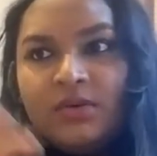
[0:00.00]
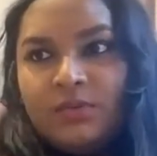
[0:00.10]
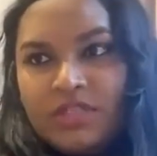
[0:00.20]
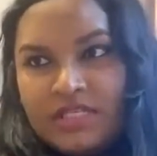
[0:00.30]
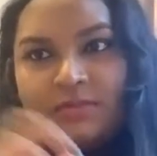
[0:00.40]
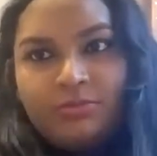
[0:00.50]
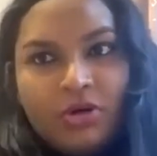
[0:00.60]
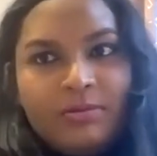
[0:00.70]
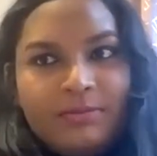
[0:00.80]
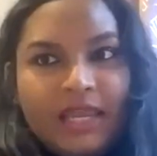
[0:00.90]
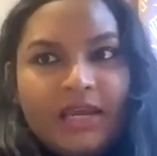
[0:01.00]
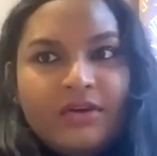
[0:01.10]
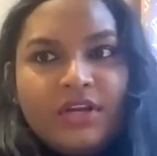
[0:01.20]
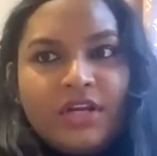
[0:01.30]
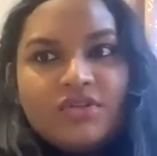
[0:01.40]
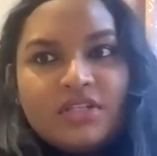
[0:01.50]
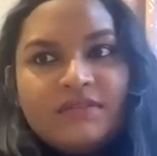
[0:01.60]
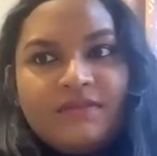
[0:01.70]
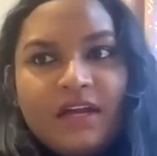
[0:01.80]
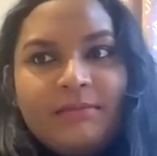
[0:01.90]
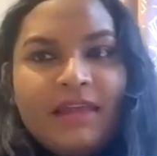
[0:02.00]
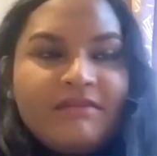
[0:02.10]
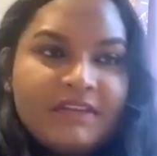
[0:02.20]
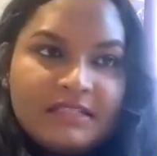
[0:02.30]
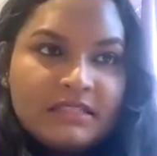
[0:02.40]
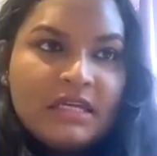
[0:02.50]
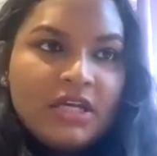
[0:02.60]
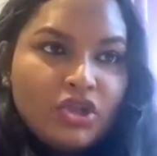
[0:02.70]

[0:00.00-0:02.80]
which is the problem here, justified by evidence,